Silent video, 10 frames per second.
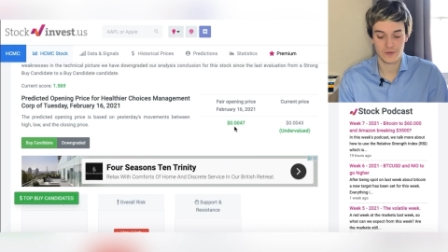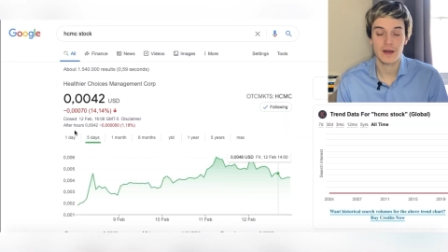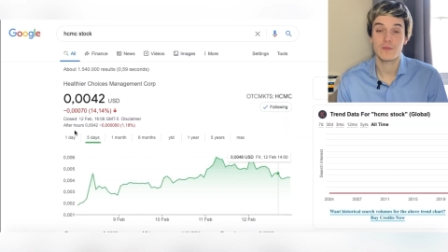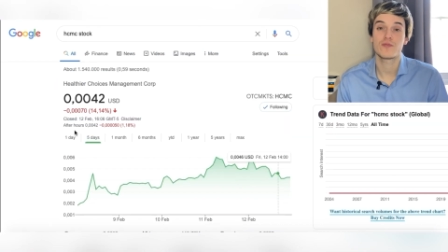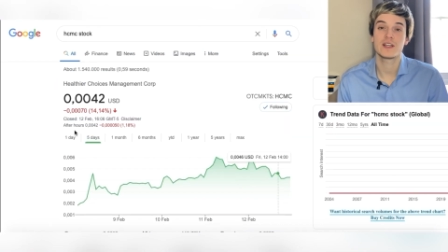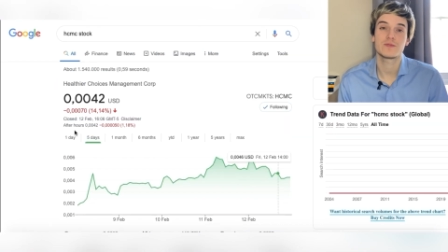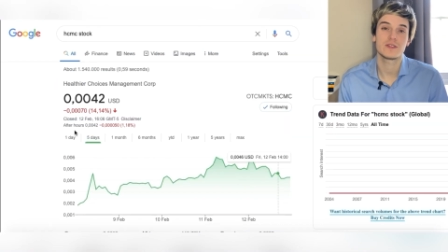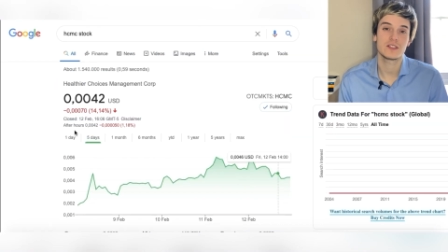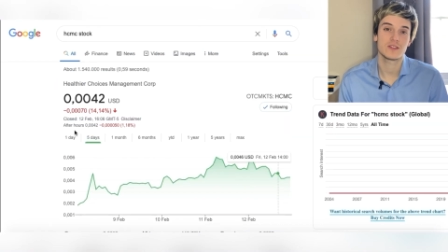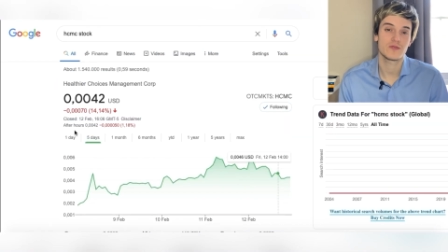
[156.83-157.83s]
My price
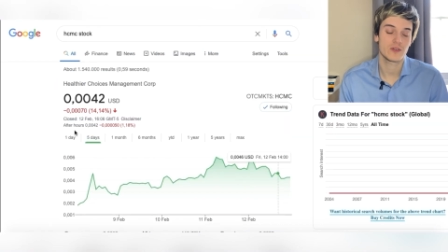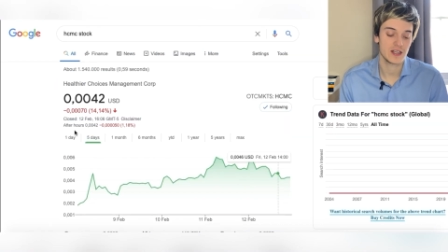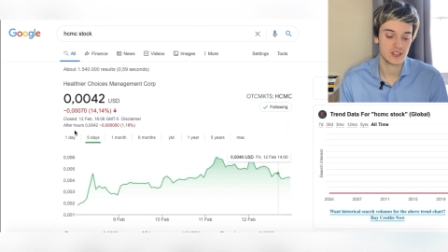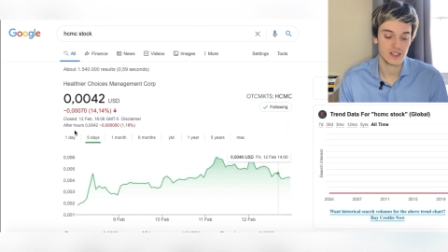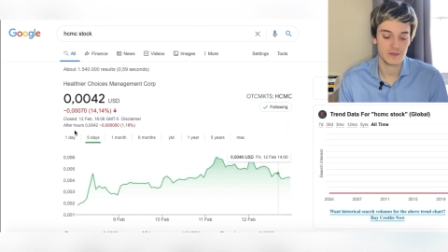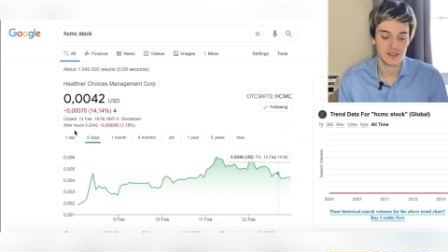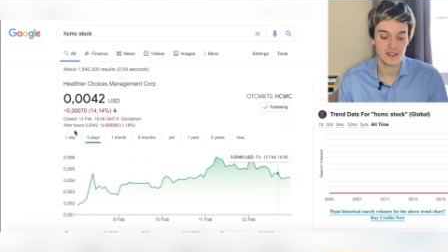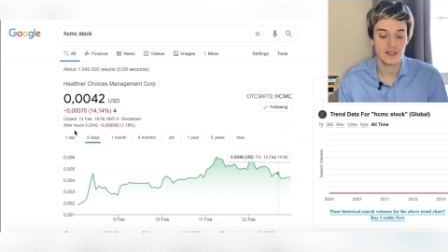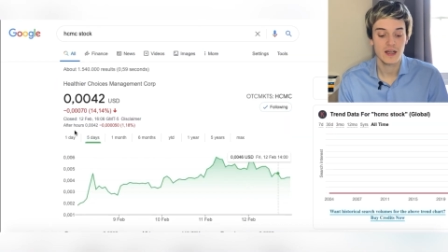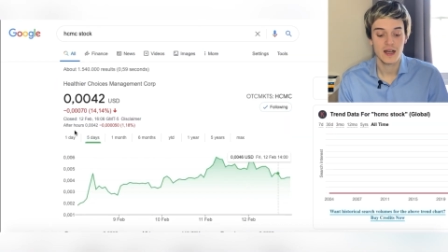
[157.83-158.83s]
prediction for
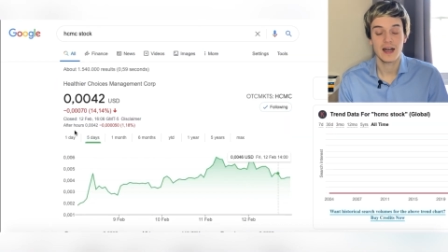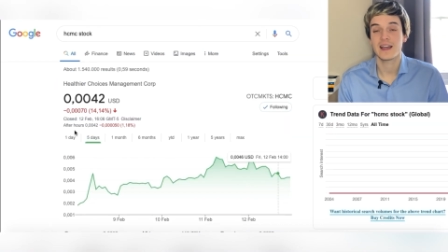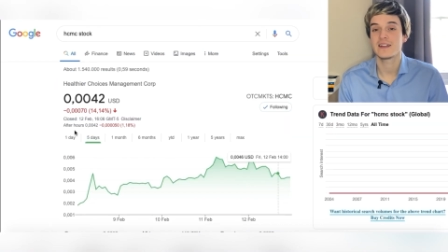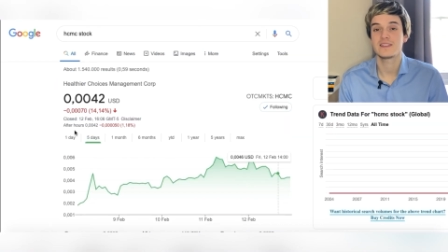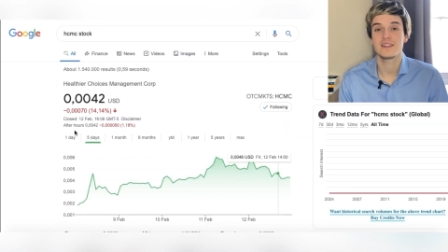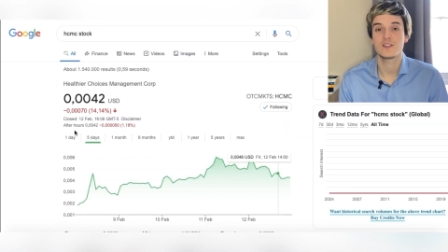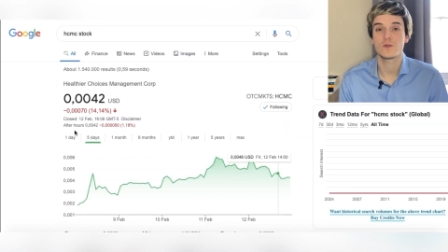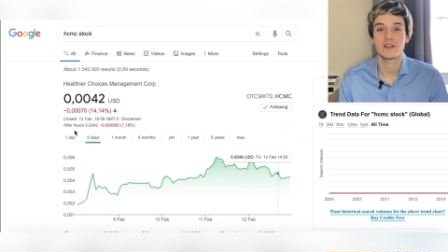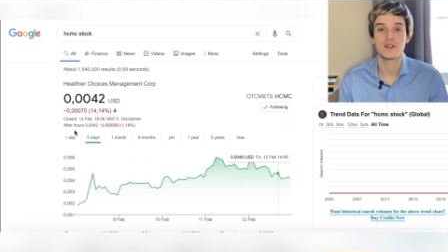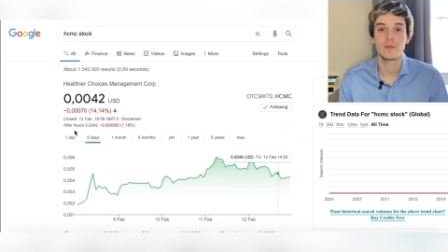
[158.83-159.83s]
HCMC, I can see this
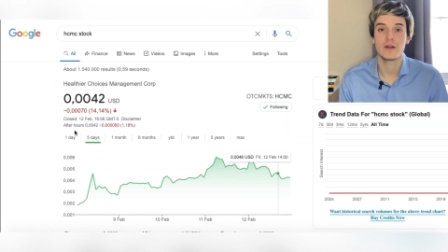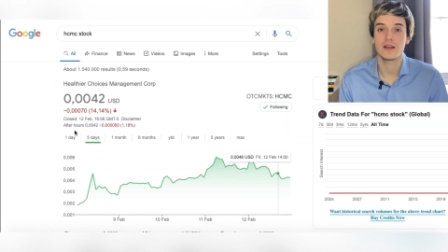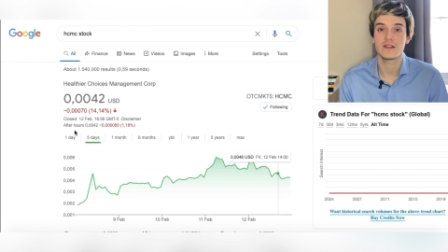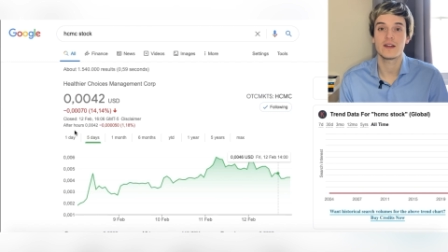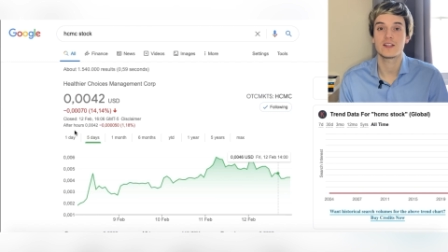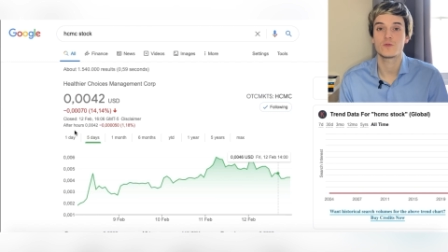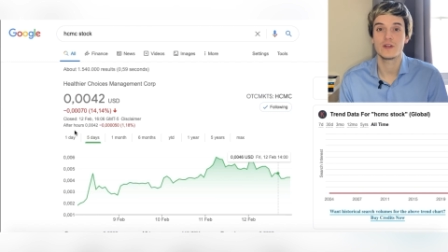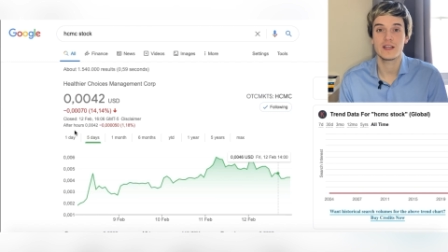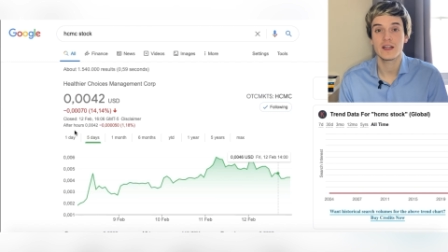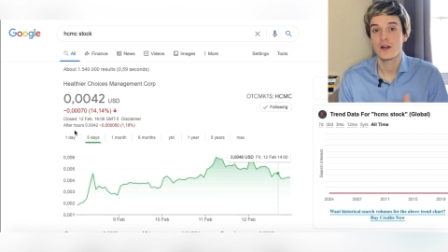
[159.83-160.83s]
one double in the next
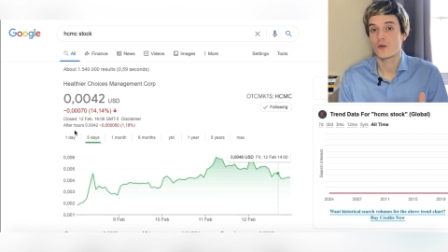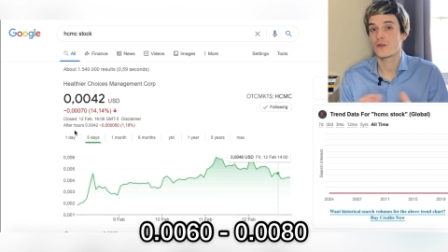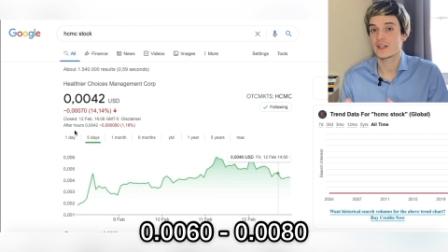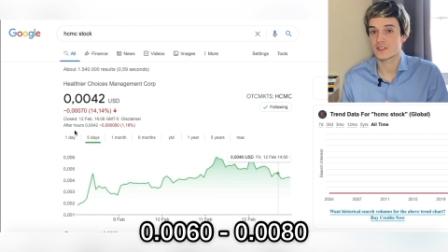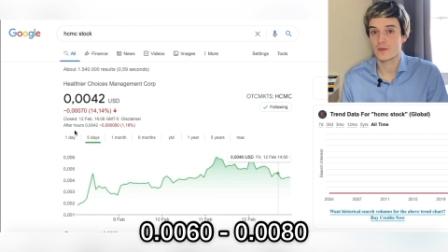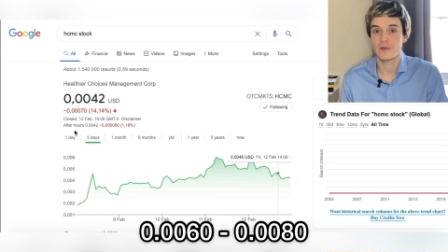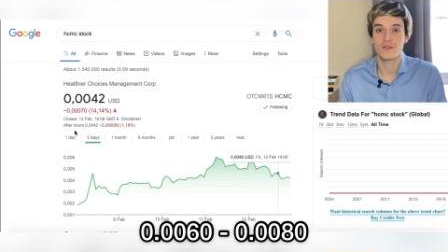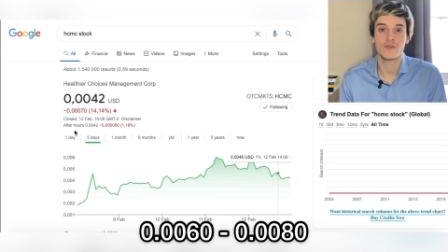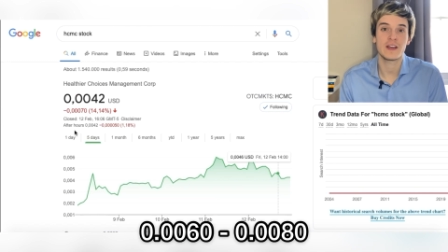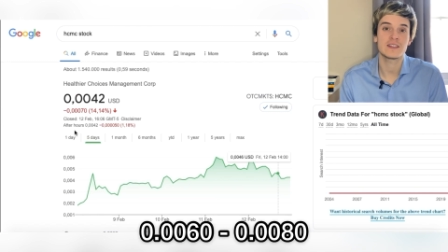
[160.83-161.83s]
week or next couple
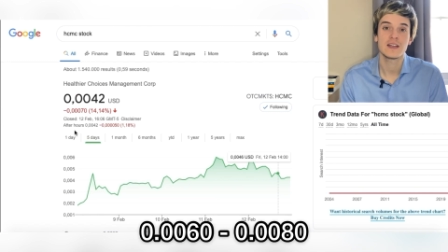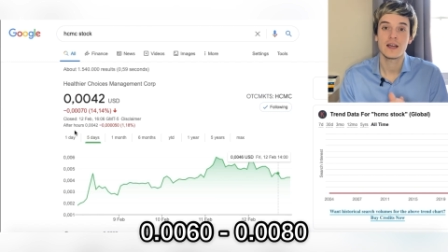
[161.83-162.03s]
of weeks,